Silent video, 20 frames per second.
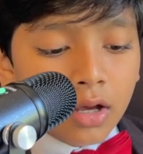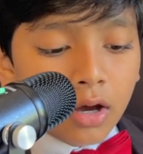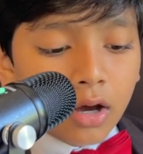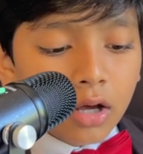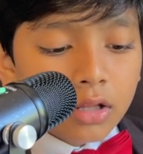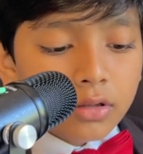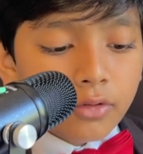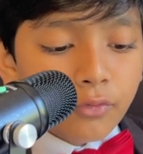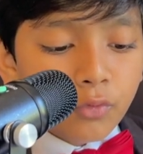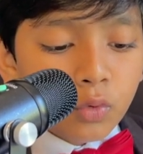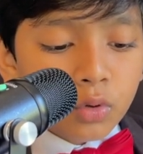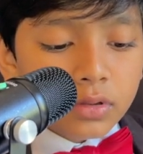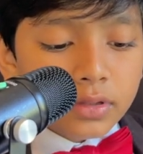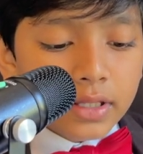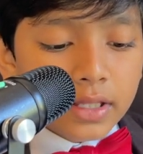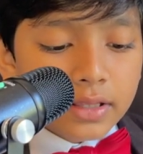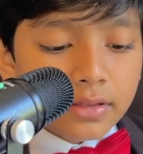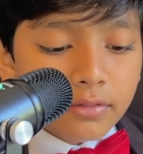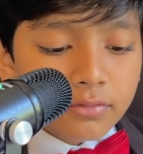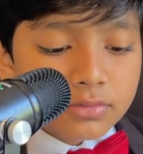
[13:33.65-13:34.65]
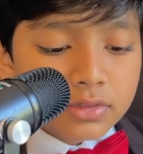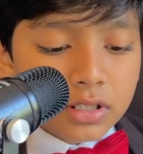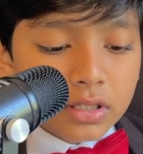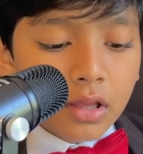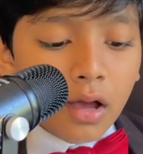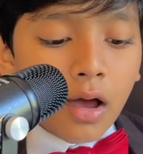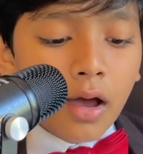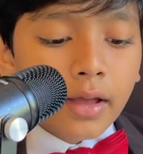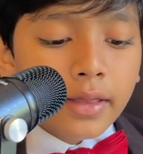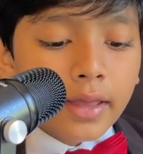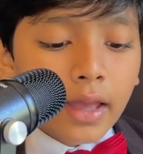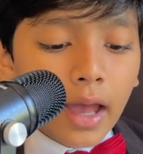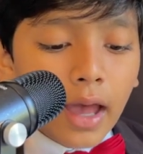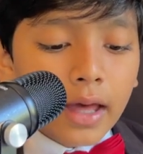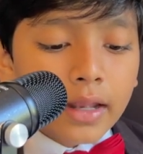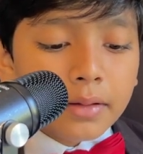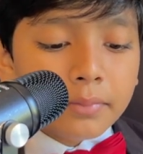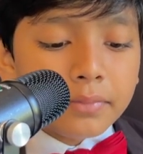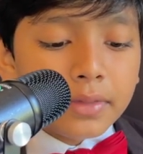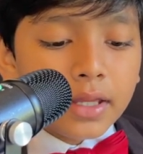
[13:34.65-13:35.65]
On the 14th of July,
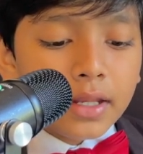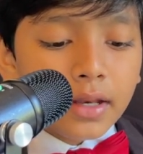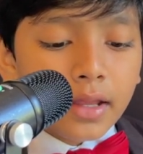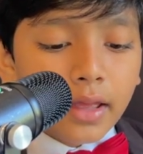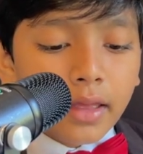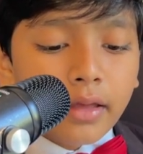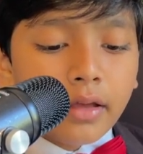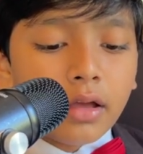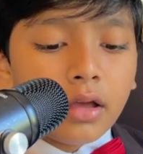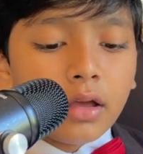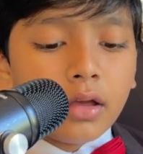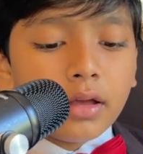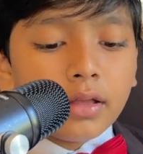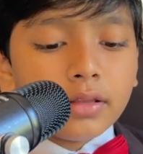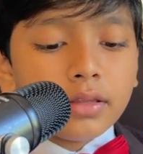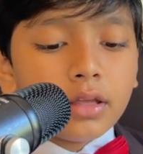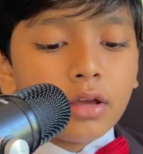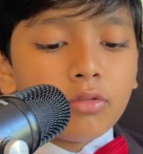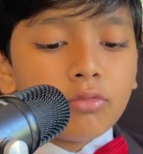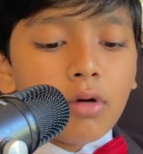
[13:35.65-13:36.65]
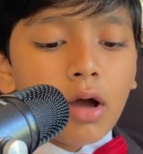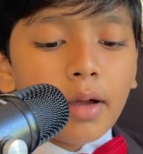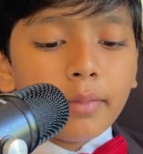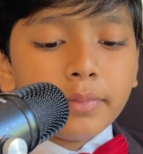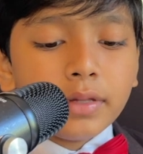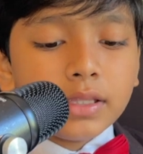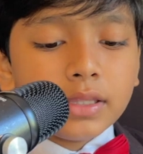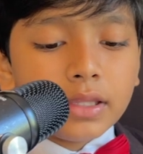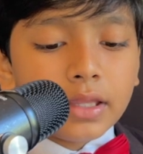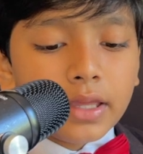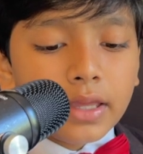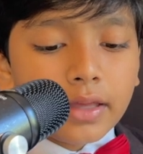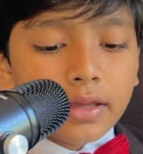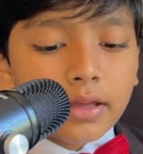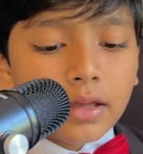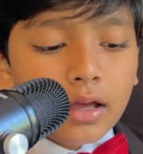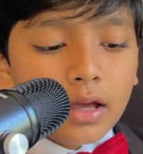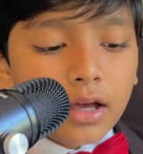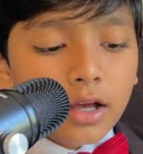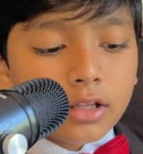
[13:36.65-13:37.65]
at a meeting, the Awami
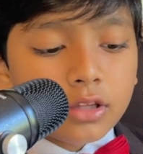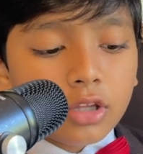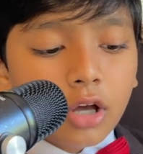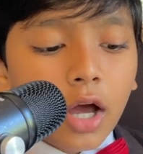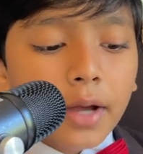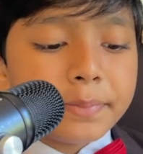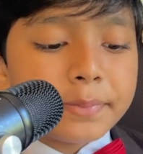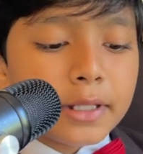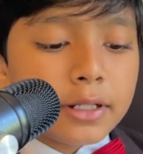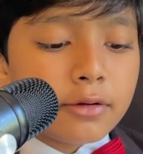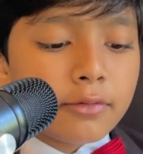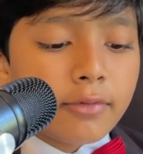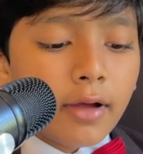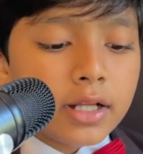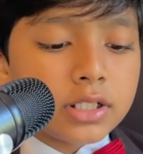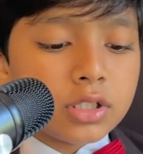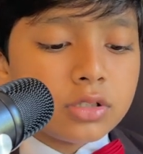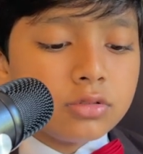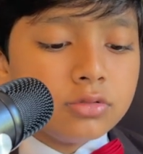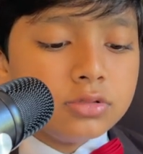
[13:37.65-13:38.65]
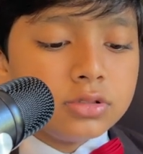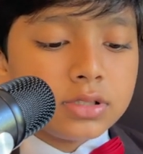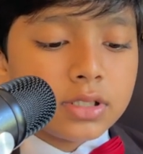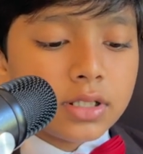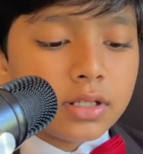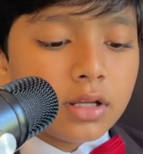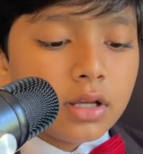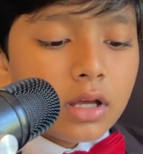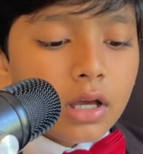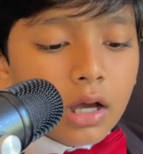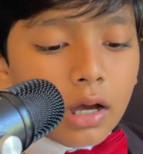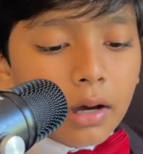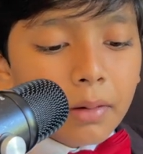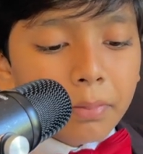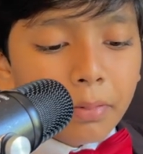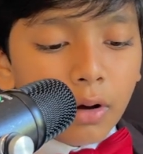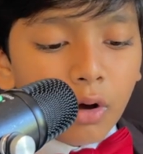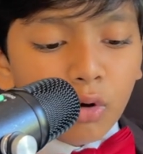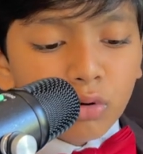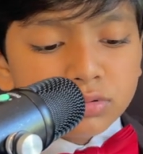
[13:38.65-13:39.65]
League adopted a resolution
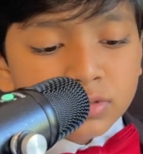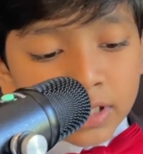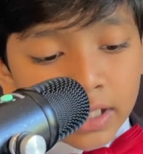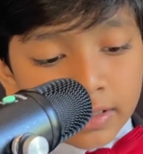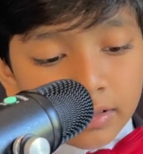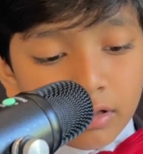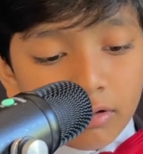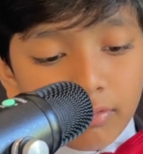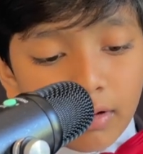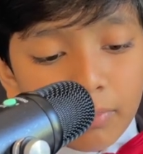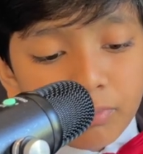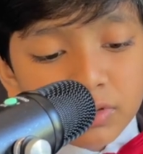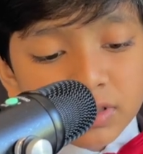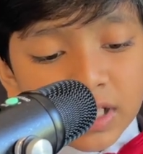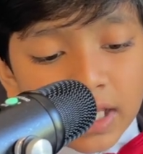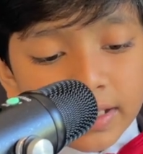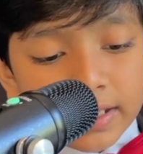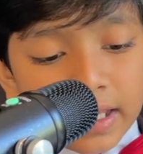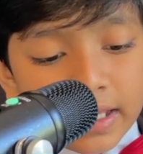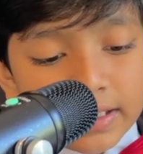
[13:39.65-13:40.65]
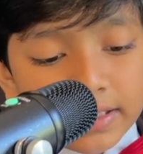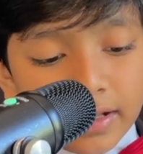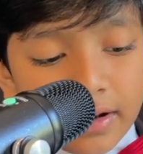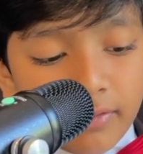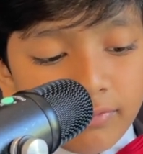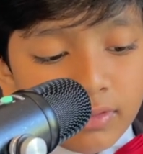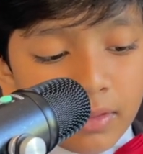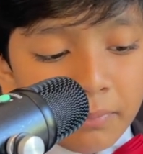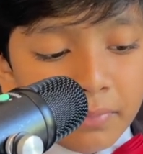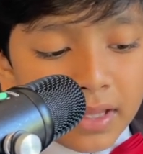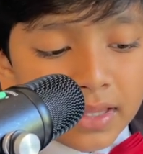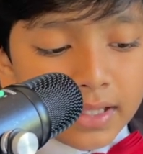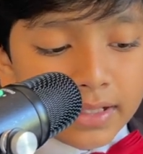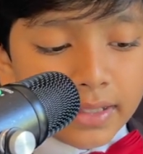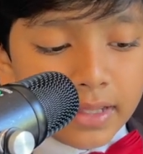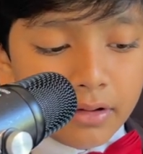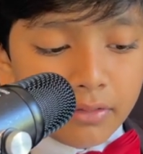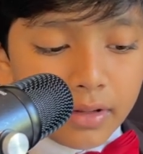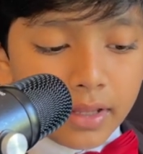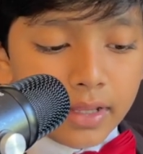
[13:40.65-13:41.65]
opposing the representation of the
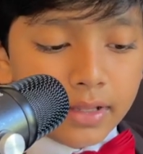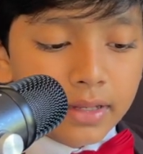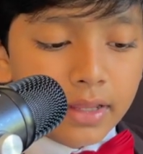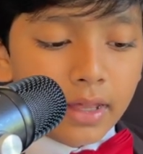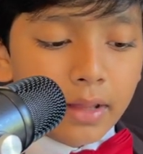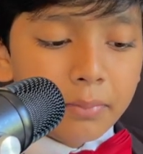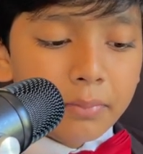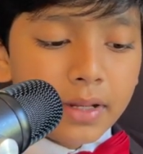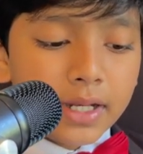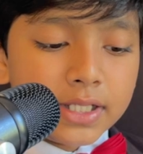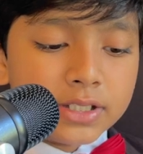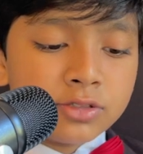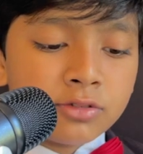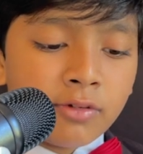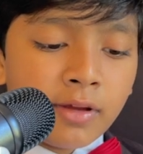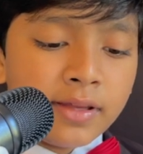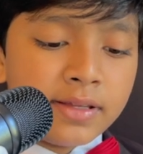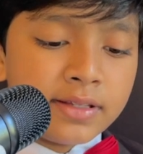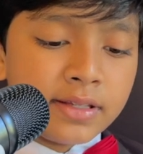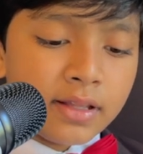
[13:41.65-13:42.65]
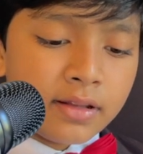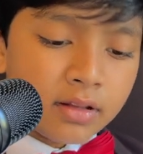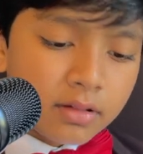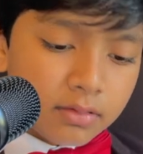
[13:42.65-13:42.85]
military in the administration.